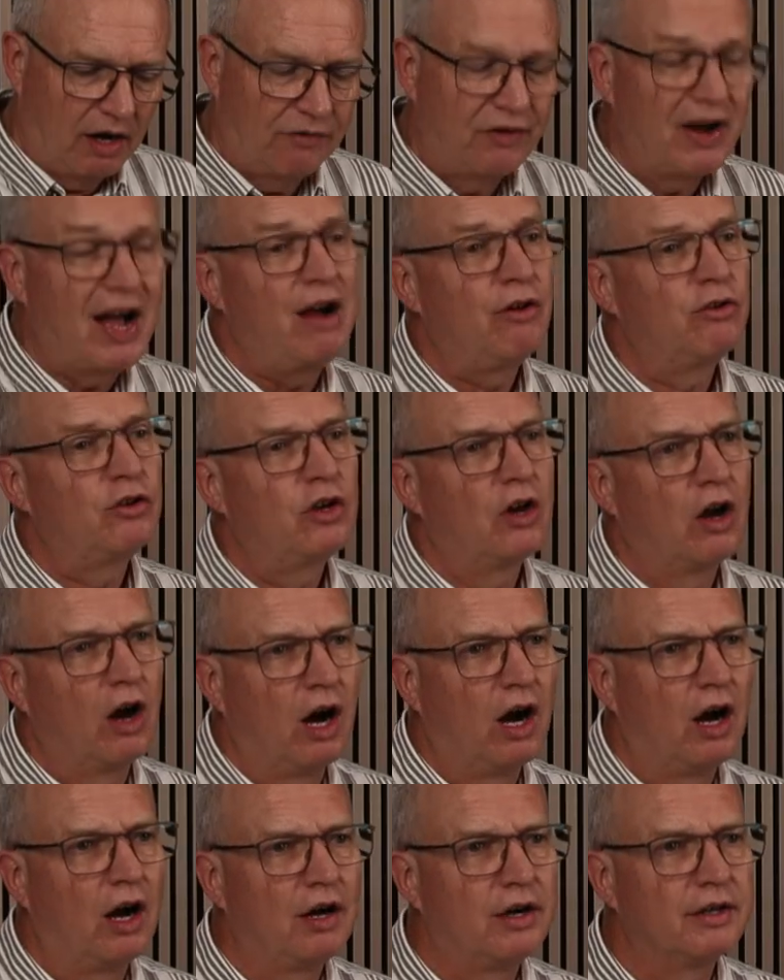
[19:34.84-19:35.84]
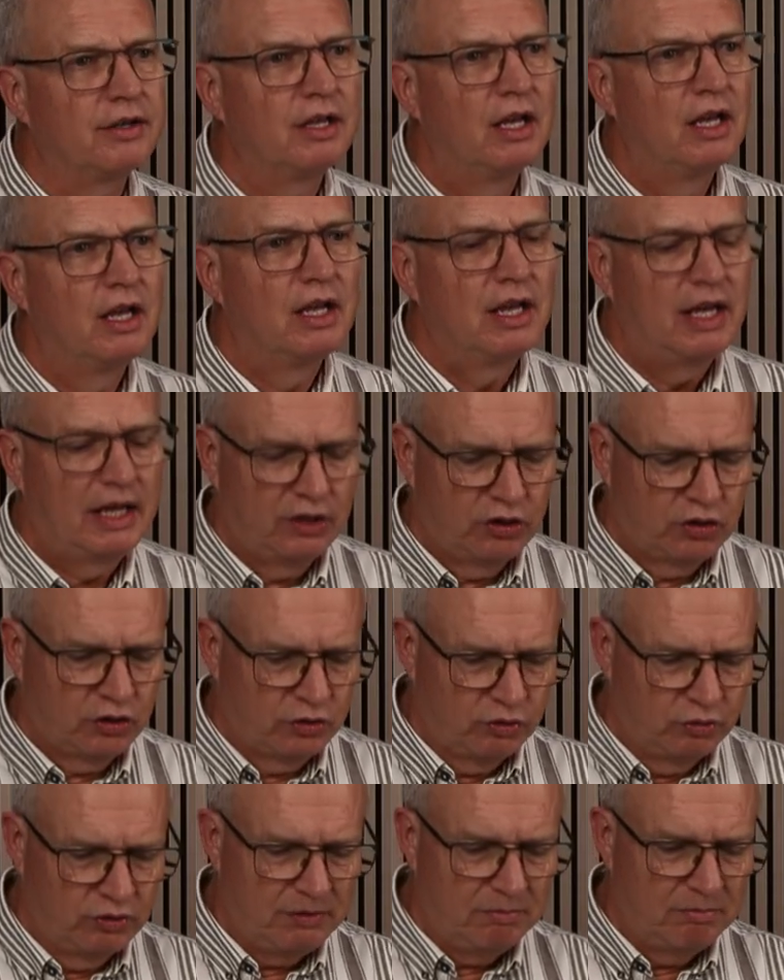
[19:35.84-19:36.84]
how God is
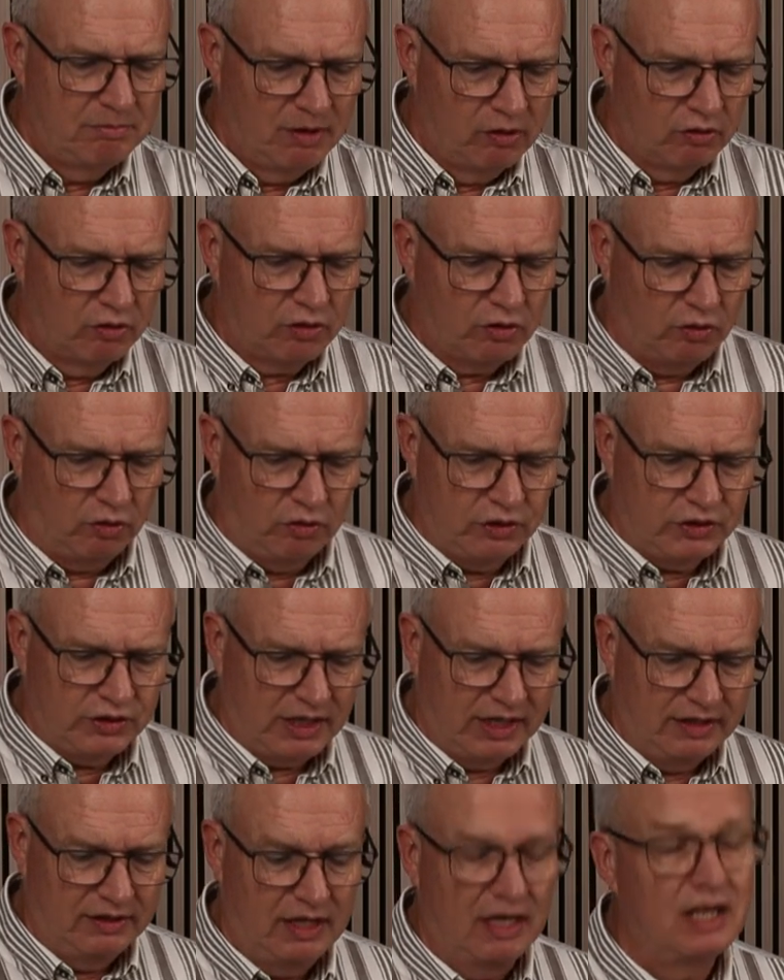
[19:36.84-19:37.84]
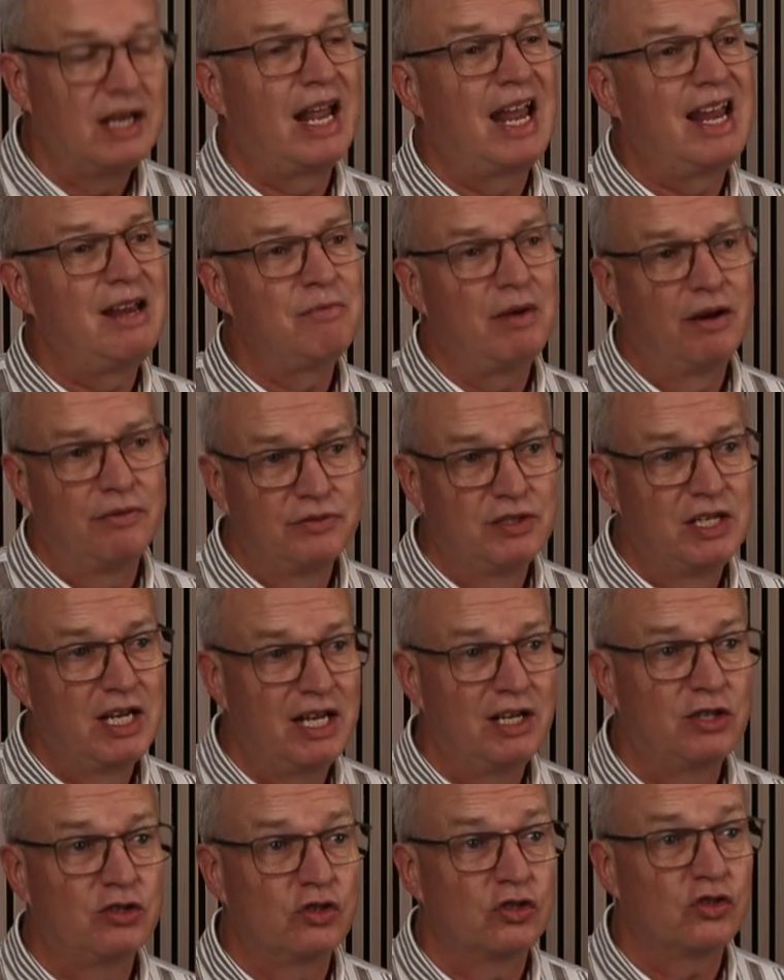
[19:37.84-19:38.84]
doing miracles in the name of
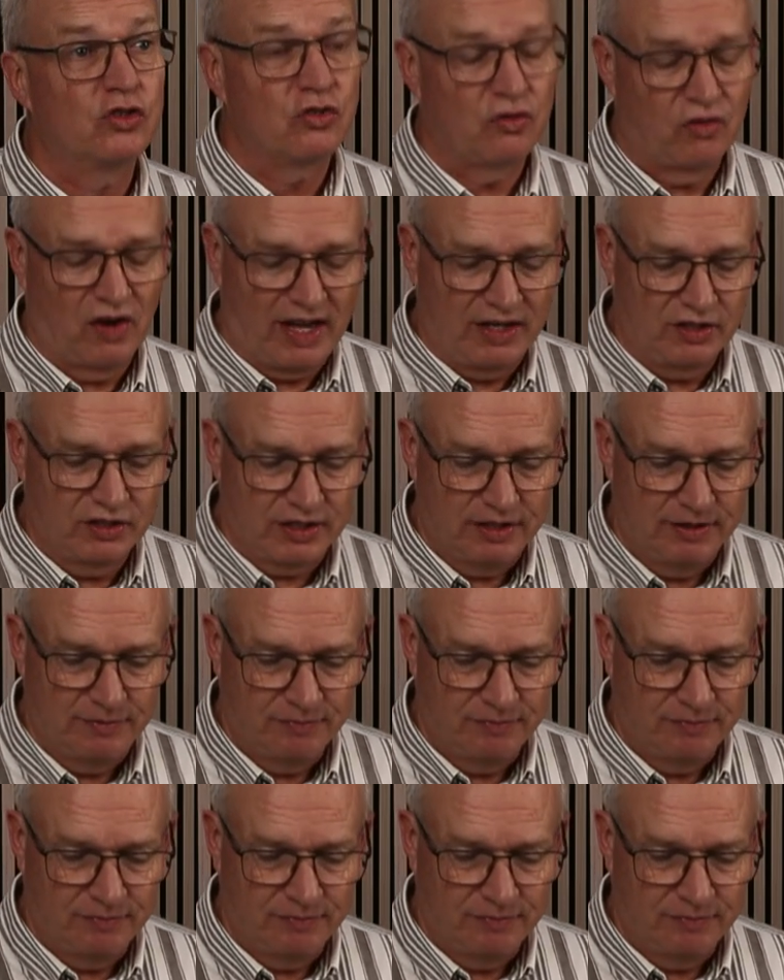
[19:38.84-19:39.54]
Jesus Christ